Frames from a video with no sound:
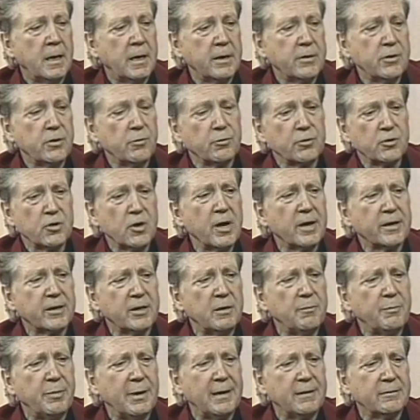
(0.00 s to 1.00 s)
You were
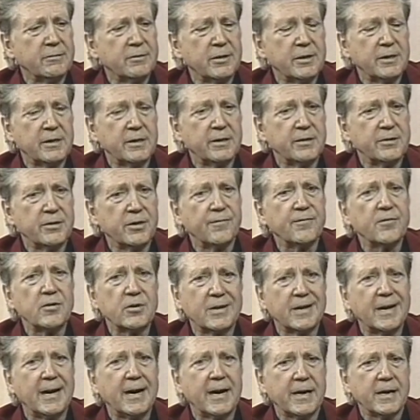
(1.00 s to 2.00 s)
talking about the
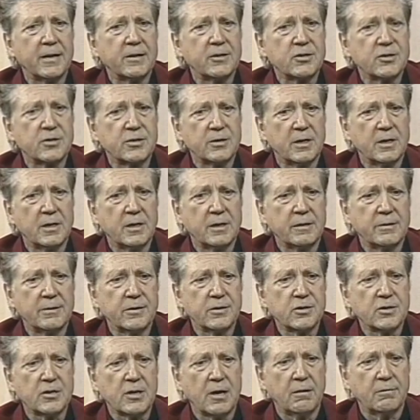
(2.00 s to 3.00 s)
different diets,
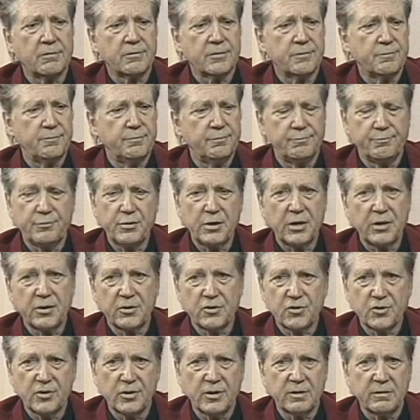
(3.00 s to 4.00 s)
the South
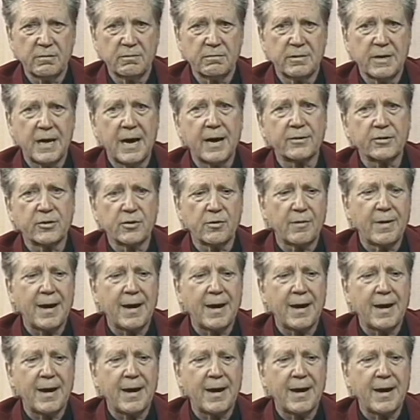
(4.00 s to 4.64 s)
Beach and Dr.